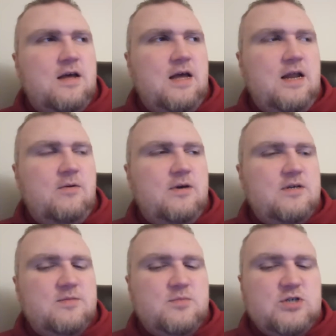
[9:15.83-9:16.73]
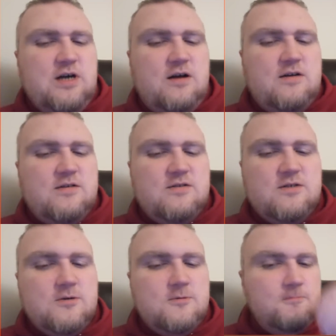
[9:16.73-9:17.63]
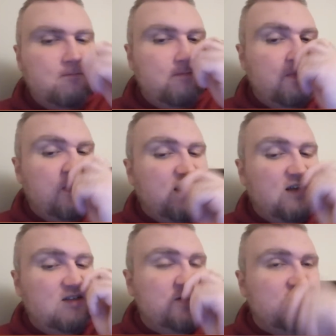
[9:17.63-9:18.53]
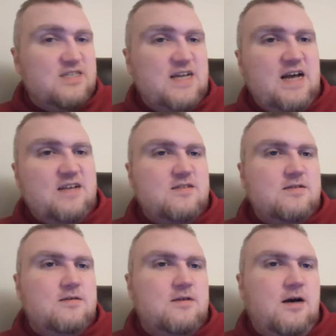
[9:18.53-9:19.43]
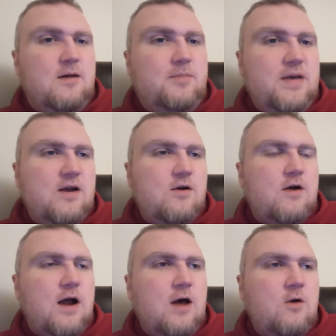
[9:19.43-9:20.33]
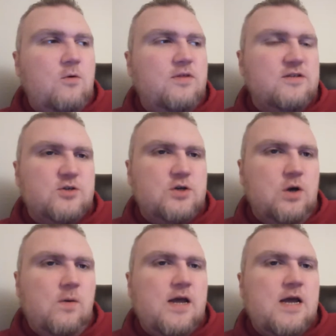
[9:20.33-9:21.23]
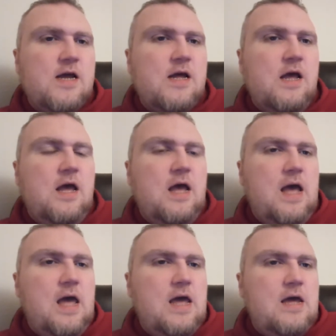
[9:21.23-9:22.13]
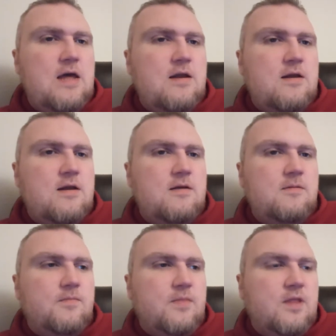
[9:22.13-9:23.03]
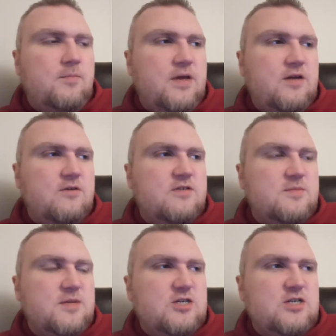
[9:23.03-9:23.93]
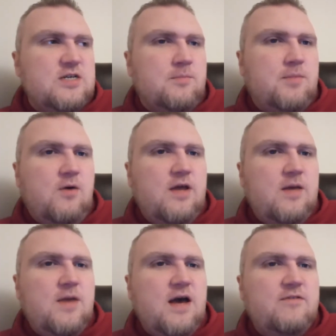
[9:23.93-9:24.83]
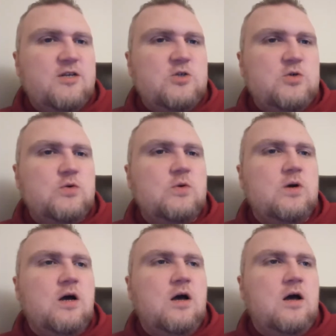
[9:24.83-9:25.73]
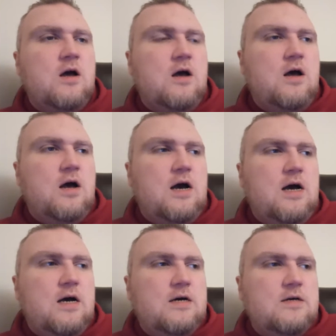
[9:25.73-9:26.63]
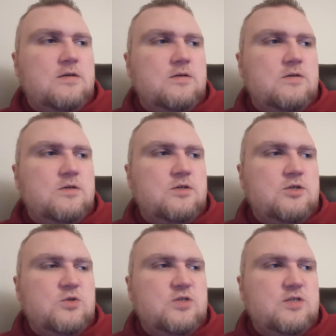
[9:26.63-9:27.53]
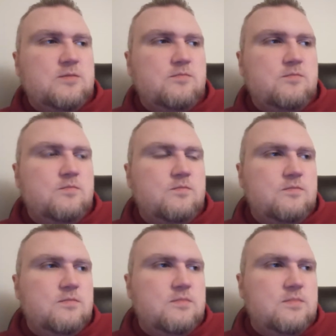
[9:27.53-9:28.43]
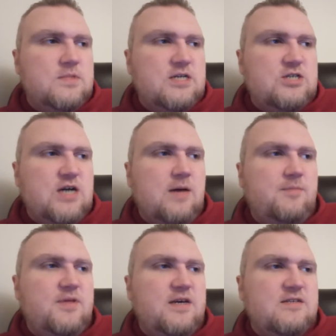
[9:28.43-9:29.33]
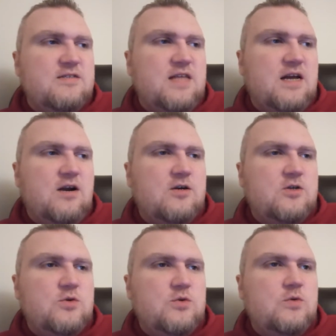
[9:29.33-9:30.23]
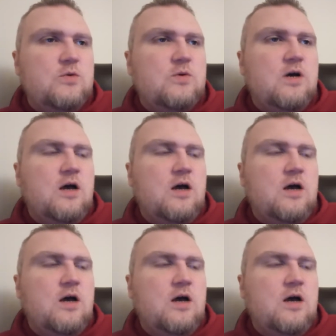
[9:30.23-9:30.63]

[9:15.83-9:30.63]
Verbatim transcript: anyways pushing on so sarah's to ask uh, peter how things are going and peter is mentioning about him having to uh, do some like job things that are to